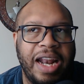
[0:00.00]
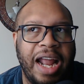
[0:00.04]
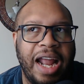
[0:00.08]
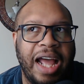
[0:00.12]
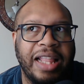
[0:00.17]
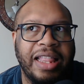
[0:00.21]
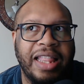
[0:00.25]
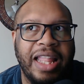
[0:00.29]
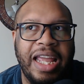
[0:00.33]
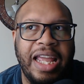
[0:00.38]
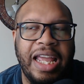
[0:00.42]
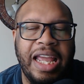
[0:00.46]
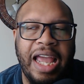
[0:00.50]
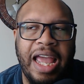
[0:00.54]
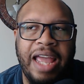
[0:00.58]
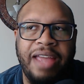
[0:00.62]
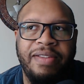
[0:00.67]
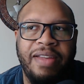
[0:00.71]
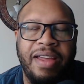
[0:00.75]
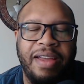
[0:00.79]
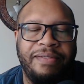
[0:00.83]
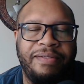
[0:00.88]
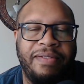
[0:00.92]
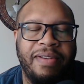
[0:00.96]
I think
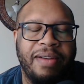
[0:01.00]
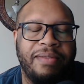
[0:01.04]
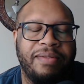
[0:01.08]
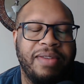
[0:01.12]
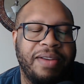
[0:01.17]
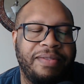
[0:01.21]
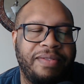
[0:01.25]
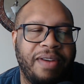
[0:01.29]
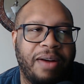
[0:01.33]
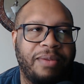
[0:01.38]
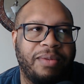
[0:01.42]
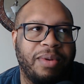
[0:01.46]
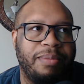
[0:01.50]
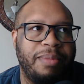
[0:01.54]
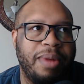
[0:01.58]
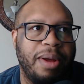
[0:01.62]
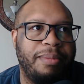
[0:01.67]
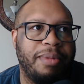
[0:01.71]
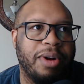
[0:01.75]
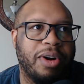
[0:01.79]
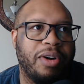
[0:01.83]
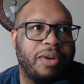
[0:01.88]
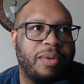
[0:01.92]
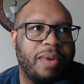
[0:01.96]
if if I
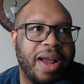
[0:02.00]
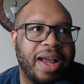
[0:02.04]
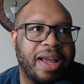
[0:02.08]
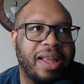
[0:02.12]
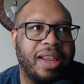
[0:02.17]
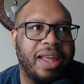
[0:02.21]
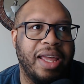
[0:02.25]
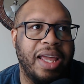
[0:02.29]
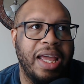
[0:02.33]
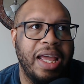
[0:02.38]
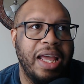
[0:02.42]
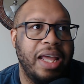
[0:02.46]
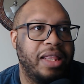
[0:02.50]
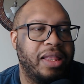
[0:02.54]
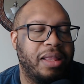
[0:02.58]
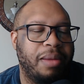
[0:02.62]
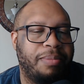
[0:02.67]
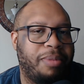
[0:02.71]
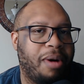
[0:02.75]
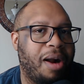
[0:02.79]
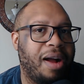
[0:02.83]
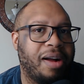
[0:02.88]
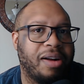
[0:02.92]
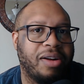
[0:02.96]
remember correctly,
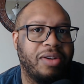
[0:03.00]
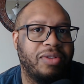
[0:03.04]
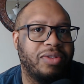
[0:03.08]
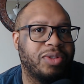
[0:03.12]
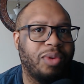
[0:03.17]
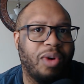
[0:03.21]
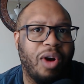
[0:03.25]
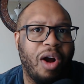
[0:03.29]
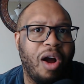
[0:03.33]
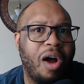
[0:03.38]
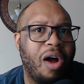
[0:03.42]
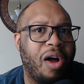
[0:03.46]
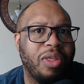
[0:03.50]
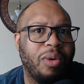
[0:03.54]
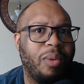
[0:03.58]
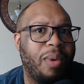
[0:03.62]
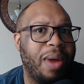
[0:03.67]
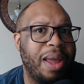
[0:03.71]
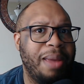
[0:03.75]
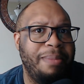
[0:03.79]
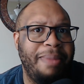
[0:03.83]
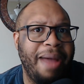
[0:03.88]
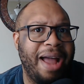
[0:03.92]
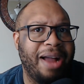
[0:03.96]
the Broncos were all the
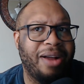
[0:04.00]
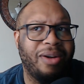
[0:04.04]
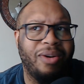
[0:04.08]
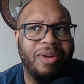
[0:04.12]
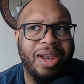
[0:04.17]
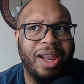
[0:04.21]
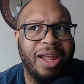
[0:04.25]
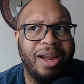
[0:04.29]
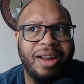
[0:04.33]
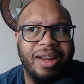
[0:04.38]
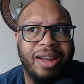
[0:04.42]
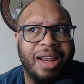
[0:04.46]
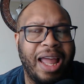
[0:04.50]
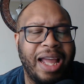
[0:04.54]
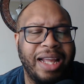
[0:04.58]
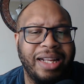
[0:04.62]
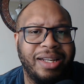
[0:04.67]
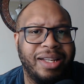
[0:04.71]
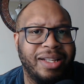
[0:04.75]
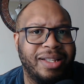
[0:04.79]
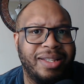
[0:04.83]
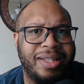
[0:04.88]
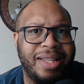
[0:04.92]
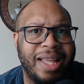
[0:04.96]
way back on
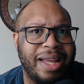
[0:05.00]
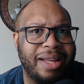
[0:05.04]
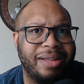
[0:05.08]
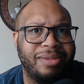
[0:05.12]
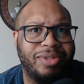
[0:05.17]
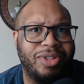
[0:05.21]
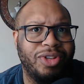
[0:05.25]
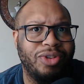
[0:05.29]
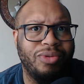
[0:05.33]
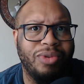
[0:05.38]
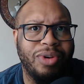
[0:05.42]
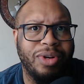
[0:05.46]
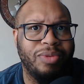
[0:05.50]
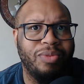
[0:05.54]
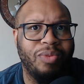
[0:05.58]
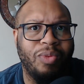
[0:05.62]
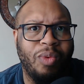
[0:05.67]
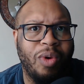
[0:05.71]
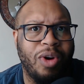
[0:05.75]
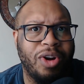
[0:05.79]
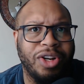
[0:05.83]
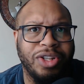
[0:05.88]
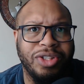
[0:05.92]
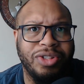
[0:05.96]
like the sec two
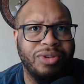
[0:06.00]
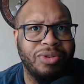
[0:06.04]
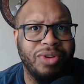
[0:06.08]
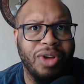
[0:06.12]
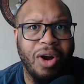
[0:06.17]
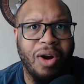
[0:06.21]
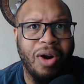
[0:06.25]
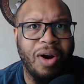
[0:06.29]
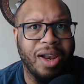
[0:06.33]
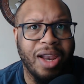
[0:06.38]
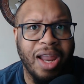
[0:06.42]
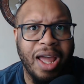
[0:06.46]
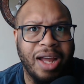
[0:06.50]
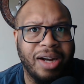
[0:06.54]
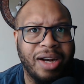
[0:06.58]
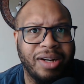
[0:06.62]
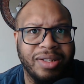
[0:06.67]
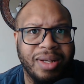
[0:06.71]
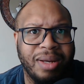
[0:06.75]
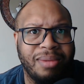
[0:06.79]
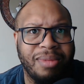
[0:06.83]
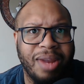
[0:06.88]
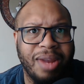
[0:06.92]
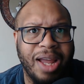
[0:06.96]
one or two yard line
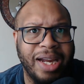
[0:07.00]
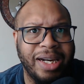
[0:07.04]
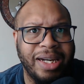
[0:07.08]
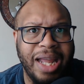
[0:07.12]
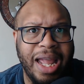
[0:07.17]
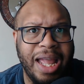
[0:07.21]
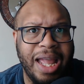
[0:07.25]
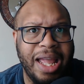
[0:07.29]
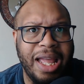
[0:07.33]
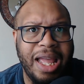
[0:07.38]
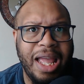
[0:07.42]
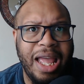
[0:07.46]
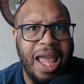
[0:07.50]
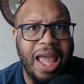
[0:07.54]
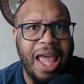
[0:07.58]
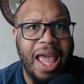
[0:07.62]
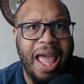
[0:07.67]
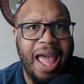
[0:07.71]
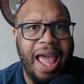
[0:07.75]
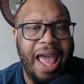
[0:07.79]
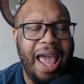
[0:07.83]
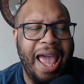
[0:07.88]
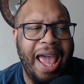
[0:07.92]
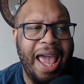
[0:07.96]
or something like that,
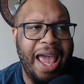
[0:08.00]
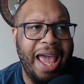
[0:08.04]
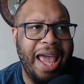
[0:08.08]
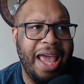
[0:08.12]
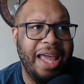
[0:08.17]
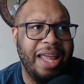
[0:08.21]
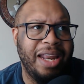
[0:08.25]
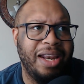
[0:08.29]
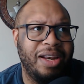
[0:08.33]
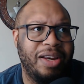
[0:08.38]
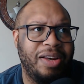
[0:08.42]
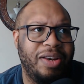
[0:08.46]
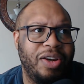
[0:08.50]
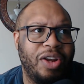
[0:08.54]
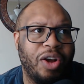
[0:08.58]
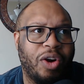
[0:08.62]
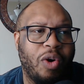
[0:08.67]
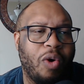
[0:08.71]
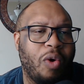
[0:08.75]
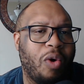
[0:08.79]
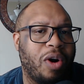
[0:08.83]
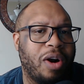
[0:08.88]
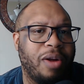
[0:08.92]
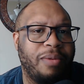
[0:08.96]
and the
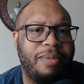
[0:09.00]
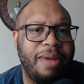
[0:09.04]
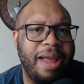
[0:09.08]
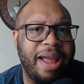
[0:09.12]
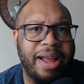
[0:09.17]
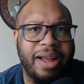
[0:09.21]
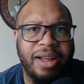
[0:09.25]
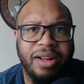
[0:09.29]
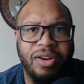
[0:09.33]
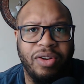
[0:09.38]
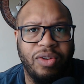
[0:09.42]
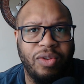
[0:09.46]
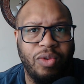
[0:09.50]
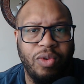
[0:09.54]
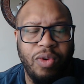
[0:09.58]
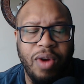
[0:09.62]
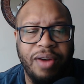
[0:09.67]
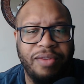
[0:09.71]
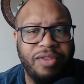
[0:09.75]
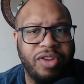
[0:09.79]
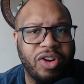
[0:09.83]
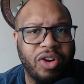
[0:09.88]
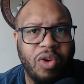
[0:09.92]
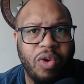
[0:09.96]
cornerback,
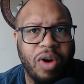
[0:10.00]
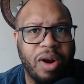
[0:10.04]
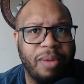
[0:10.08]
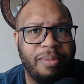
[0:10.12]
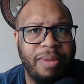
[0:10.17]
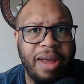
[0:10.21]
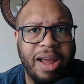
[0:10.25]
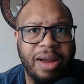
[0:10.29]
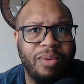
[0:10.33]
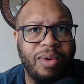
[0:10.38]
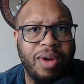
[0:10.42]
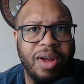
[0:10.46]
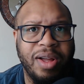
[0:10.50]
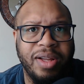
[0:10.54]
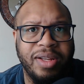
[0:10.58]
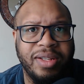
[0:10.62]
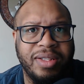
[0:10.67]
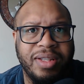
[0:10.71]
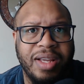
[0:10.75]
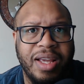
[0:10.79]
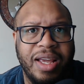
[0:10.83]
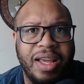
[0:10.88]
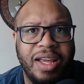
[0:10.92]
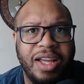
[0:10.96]
whoever the cornerback
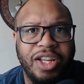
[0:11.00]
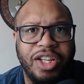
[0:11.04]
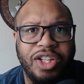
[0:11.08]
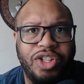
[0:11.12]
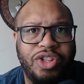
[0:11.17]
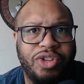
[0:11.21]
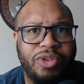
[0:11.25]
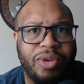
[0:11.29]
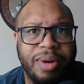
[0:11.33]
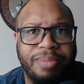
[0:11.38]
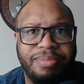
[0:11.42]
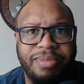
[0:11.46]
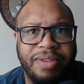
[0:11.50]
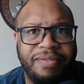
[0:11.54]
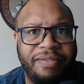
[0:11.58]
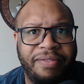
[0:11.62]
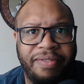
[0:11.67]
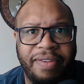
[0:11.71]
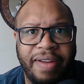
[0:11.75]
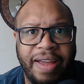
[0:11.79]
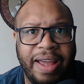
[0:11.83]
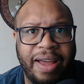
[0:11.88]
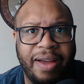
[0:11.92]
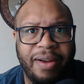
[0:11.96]
was, tripped and
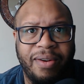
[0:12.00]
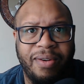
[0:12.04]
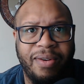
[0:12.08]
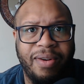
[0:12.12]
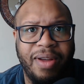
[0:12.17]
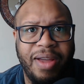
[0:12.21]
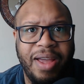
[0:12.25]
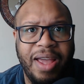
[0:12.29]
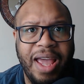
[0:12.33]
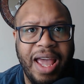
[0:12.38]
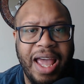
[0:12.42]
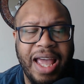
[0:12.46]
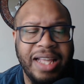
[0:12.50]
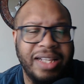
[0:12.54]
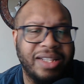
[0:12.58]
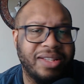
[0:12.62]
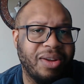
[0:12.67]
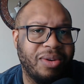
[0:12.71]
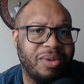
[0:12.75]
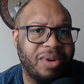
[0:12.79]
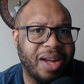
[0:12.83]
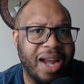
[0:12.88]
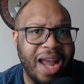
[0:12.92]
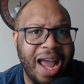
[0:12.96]
fell and
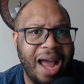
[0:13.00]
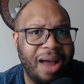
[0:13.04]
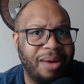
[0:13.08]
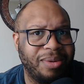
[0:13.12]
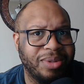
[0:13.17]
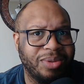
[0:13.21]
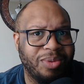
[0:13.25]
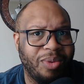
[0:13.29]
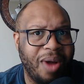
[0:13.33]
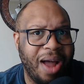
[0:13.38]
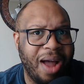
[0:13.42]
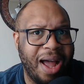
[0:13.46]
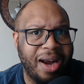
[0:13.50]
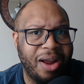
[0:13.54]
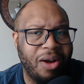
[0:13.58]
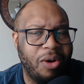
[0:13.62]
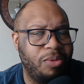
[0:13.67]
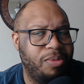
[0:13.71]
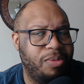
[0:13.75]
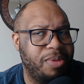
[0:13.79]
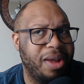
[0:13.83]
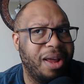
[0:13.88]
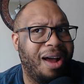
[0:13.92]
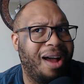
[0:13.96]
so the guy was wide
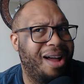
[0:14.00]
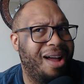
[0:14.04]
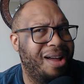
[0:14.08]
open.